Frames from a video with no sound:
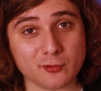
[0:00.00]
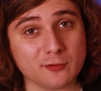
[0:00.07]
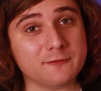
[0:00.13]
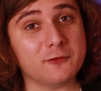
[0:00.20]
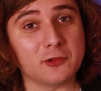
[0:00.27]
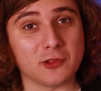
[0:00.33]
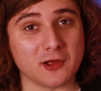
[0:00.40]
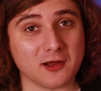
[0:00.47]
an
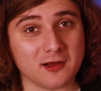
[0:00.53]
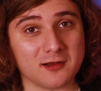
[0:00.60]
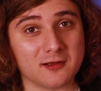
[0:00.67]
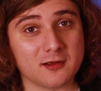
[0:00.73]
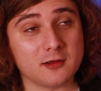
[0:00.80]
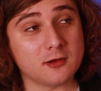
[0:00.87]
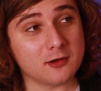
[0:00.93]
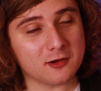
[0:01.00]
awful lot
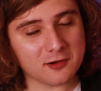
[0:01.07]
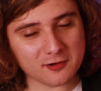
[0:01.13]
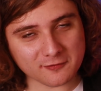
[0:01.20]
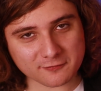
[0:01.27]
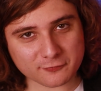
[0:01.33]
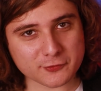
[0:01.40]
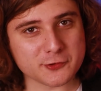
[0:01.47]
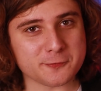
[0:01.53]

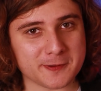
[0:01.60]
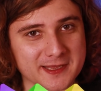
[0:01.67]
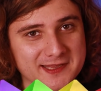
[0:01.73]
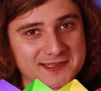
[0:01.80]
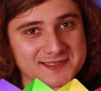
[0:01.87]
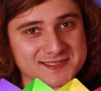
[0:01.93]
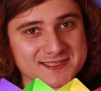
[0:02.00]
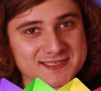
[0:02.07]
of
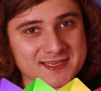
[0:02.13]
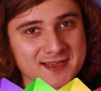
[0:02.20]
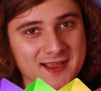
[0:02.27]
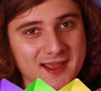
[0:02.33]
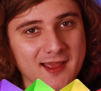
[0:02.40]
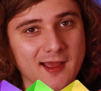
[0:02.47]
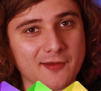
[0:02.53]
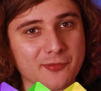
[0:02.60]
rupees.
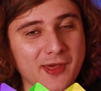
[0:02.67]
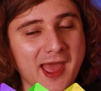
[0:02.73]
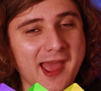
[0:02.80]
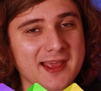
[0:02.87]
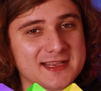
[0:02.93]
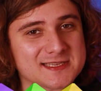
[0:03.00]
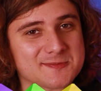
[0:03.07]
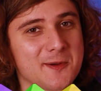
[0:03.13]
And
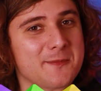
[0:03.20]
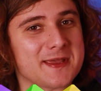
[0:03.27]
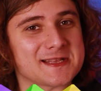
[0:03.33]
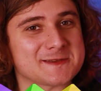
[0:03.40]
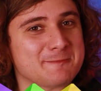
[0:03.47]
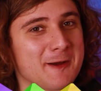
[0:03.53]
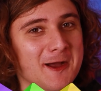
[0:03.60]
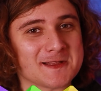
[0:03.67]
that is where we
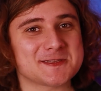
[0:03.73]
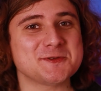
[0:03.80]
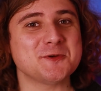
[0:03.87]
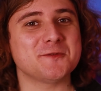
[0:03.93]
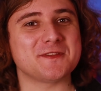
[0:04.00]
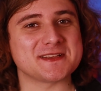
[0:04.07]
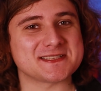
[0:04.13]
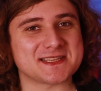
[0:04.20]
get to part
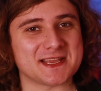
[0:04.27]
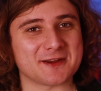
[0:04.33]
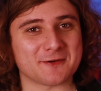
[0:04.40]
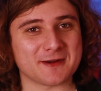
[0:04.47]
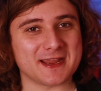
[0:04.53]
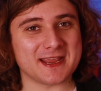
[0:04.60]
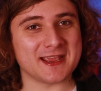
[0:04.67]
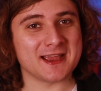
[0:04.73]
2 of this
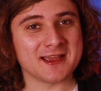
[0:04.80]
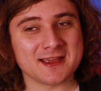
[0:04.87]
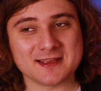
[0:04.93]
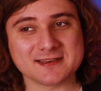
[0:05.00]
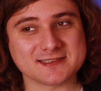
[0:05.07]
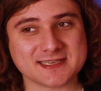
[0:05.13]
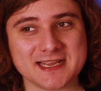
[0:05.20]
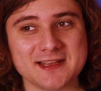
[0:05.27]
theory.
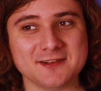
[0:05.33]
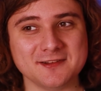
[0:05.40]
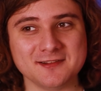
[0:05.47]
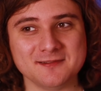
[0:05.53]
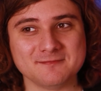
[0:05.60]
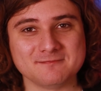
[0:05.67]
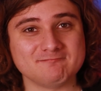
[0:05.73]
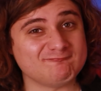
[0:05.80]

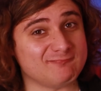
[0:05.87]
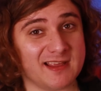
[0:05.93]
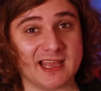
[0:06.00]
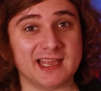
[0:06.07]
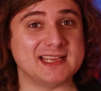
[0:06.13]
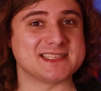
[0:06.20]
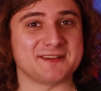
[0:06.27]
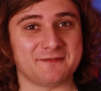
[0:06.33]
Tingle
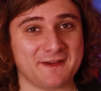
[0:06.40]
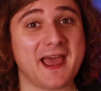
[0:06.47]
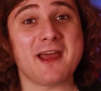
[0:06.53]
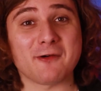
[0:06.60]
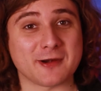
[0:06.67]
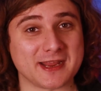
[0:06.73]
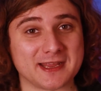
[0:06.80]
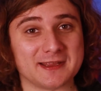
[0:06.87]
is a
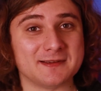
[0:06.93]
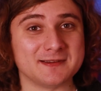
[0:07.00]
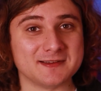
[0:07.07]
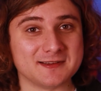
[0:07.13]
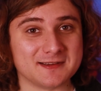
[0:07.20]
fairy.